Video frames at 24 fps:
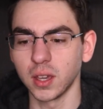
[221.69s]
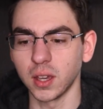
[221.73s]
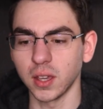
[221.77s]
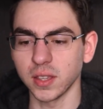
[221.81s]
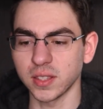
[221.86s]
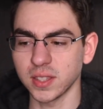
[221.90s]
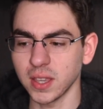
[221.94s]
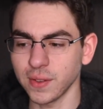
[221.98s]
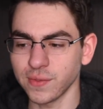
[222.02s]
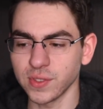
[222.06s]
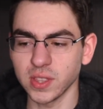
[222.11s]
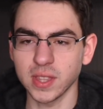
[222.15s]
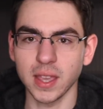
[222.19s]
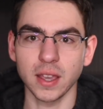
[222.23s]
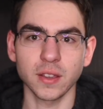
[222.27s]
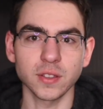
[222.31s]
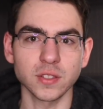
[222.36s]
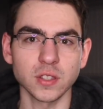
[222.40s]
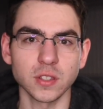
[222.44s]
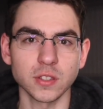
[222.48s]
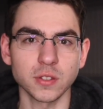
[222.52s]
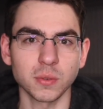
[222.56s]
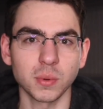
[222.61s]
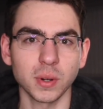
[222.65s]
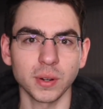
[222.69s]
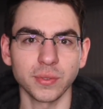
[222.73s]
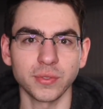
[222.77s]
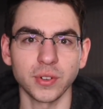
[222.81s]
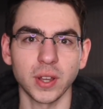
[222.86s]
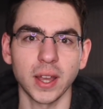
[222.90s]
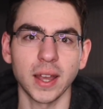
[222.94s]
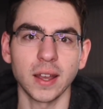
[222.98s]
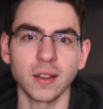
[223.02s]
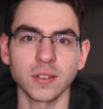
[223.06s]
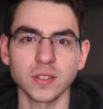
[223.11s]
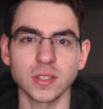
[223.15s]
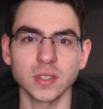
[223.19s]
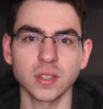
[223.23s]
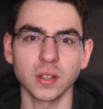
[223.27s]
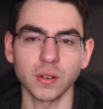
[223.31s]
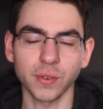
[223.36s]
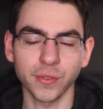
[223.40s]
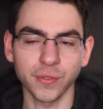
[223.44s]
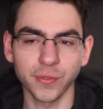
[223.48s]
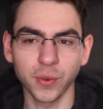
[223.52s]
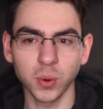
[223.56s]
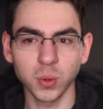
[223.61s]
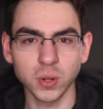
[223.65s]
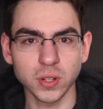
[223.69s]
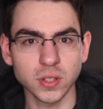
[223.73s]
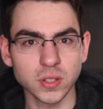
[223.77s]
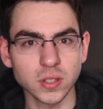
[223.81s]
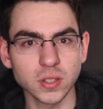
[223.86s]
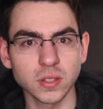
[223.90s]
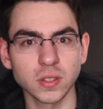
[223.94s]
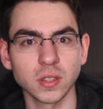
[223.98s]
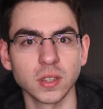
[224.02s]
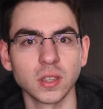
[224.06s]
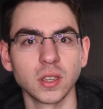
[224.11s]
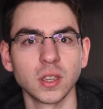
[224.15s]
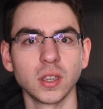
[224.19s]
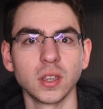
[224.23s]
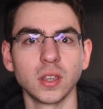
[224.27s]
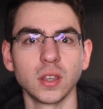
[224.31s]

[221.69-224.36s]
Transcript: a 7,000 square foot house, they're forced